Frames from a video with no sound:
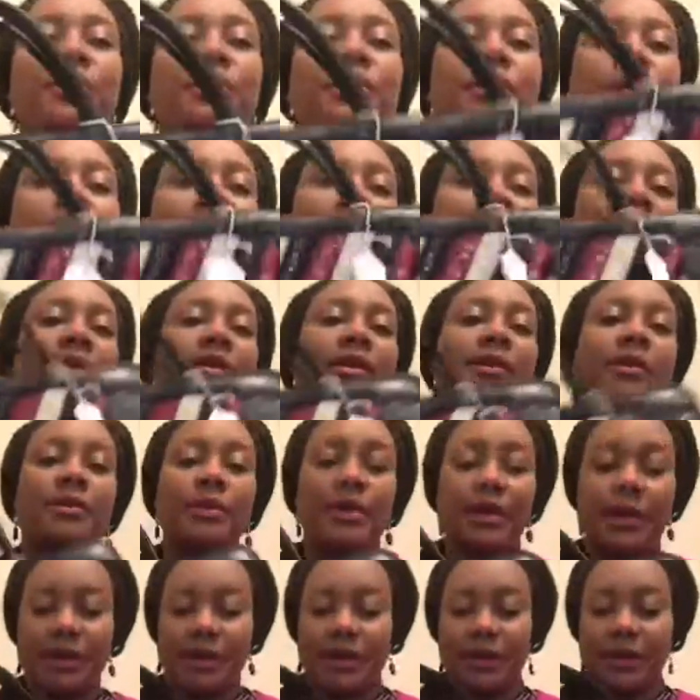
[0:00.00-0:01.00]
you is this
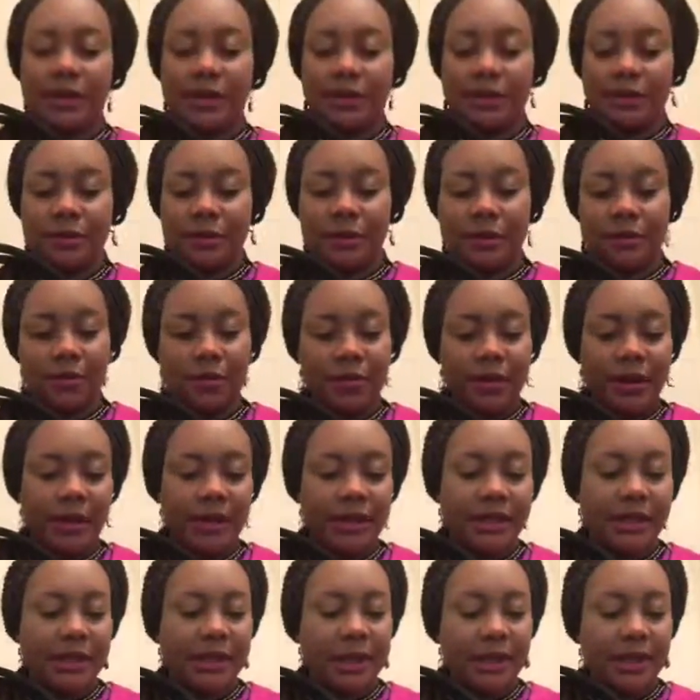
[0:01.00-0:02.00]
one. It's still got a
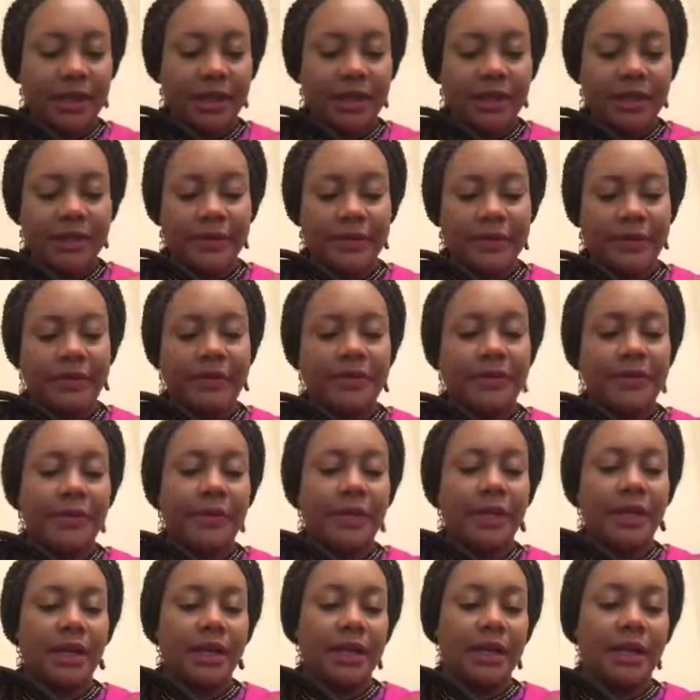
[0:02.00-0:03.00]
price tag.
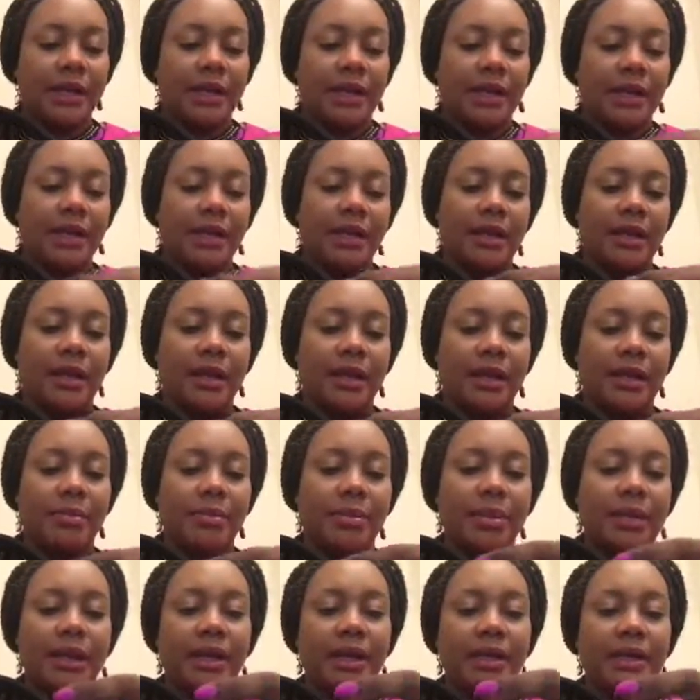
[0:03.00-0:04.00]
I
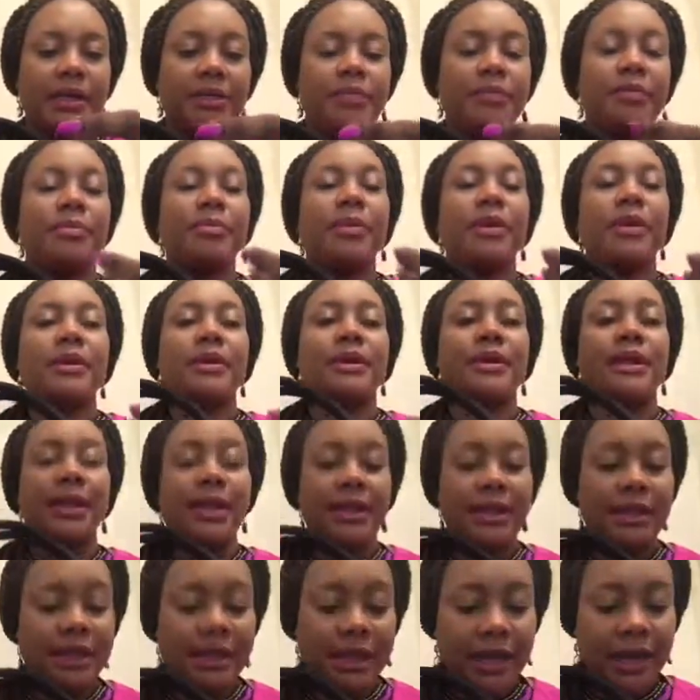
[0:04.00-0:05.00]
paid
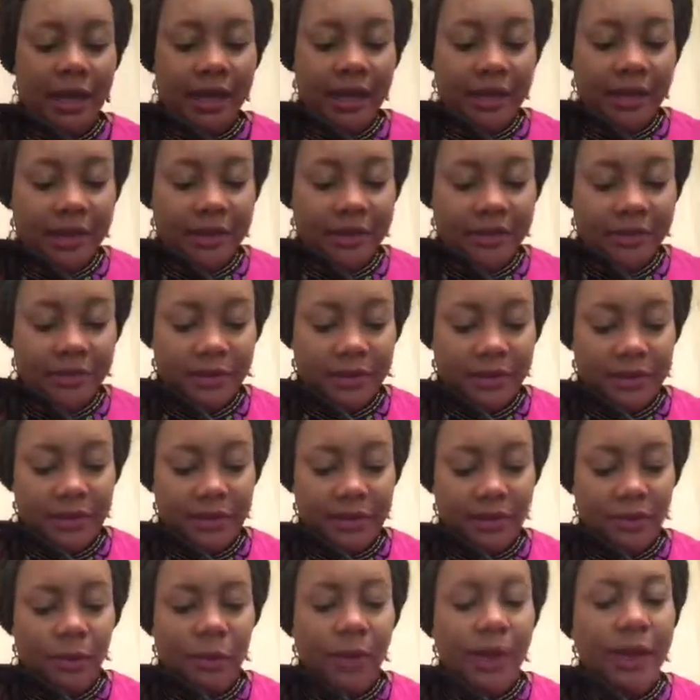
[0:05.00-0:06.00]
£3.99 for
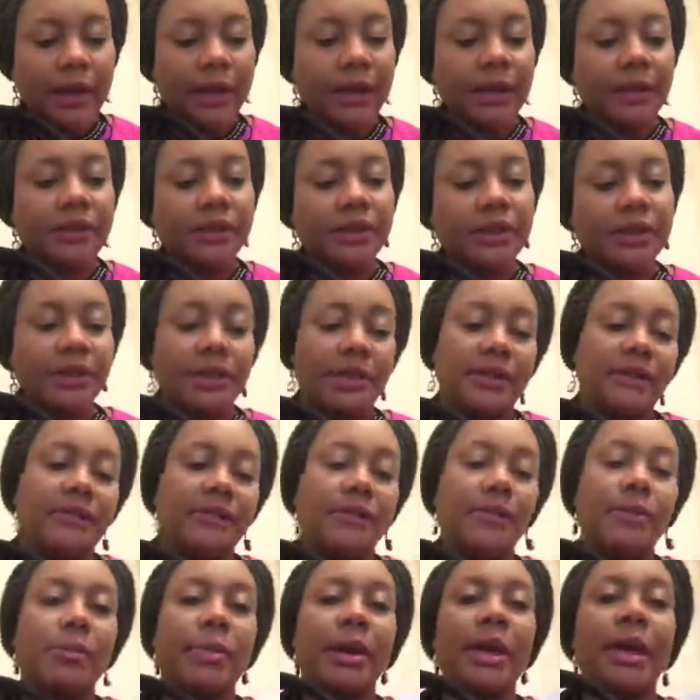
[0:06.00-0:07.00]
this one, which is £4